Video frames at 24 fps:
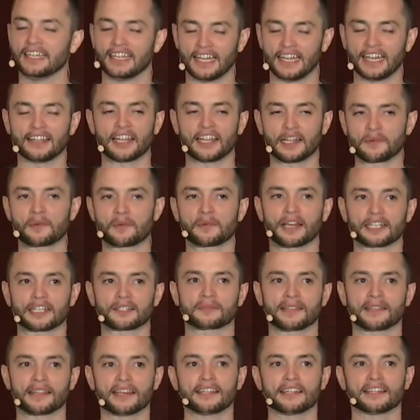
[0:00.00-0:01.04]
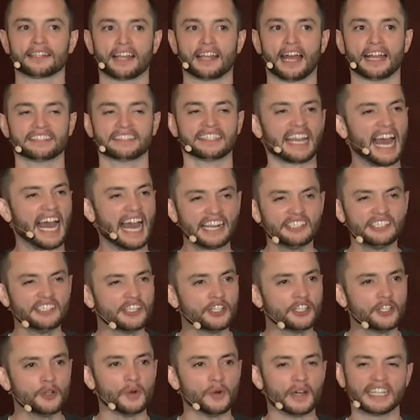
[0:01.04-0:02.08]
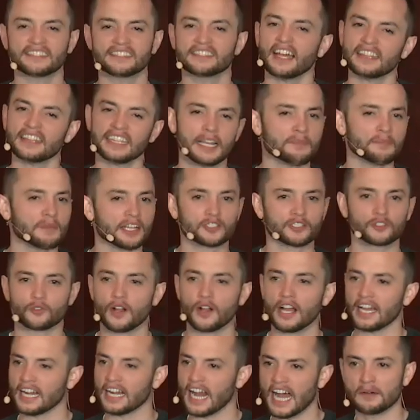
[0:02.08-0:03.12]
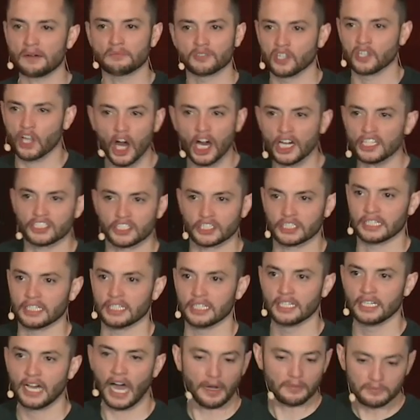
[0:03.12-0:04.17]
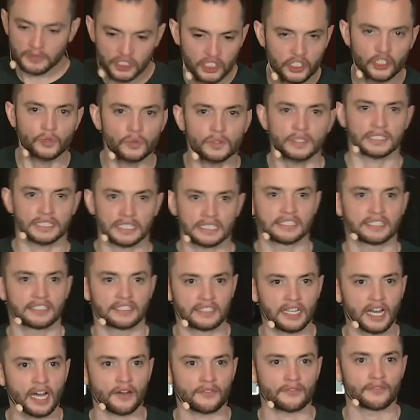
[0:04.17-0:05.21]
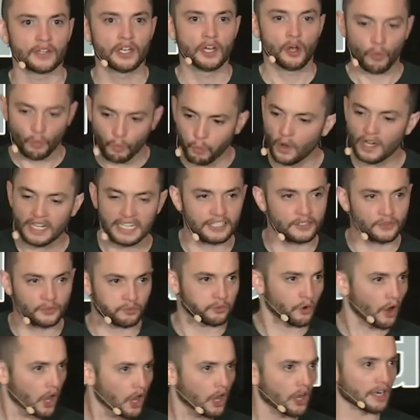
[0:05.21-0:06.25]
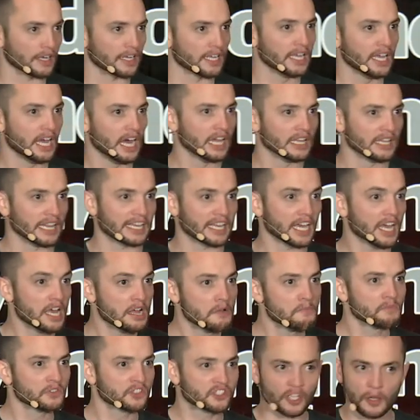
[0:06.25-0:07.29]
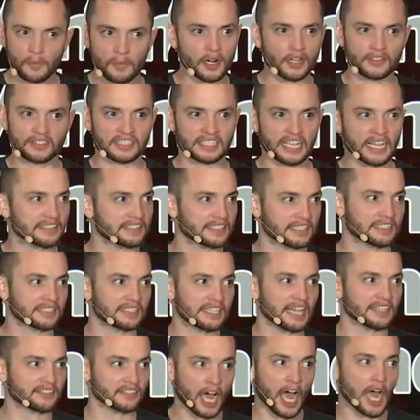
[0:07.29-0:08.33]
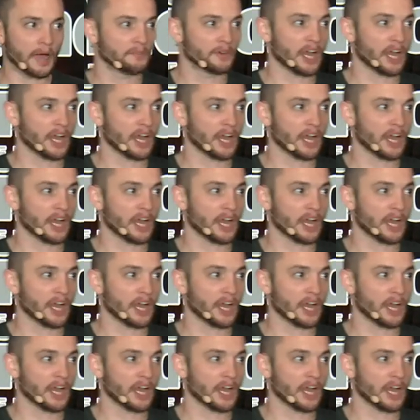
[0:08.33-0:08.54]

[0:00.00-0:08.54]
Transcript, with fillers: yeah, a lot of people ask me that. I said, how do you do it? It's not that I'm not trying. I'm launching. I'm doing the stuff. What is wrong? Like, someone else has had success. I'm